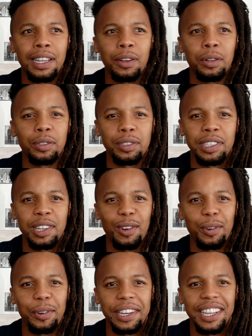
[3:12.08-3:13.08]
called Saint
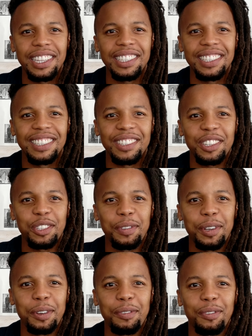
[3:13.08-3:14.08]
Laurent, not to be
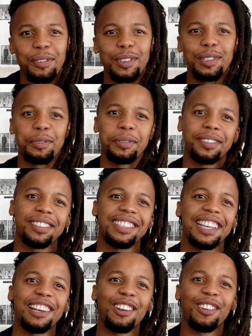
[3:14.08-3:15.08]
confused with
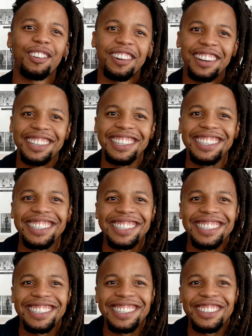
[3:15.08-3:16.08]
Saint Laurent
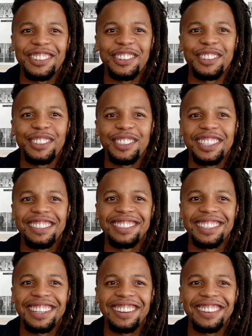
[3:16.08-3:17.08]
or Yves
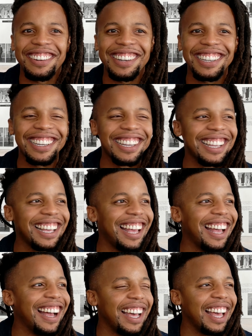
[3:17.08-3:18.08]
Saint Laurent.
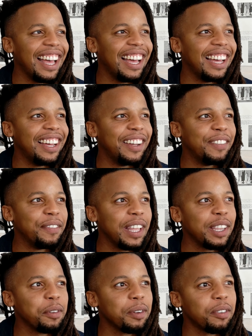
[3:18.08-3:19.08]

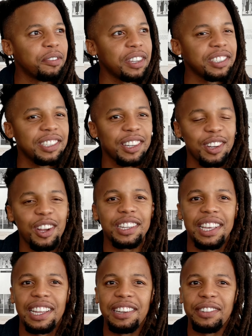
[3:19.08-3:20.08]
And they were a fashion and art
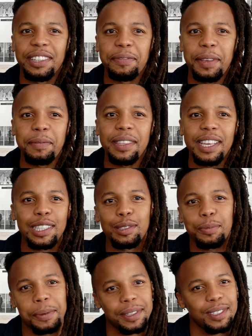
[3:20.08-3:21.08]
gallery, and maybe
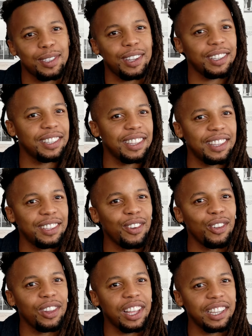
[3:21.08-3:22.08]
that's what started the
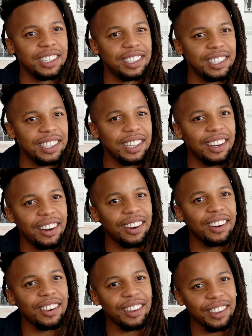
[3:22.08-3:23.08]
whole
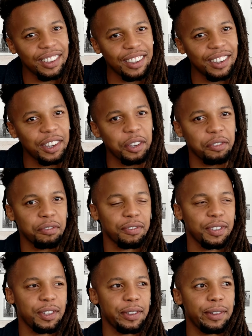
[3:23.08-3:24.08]
idea of,
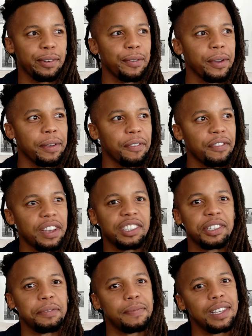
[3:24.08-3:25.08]
where
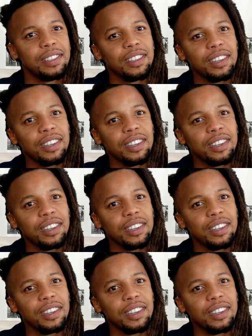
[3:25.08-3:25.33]
fashion meets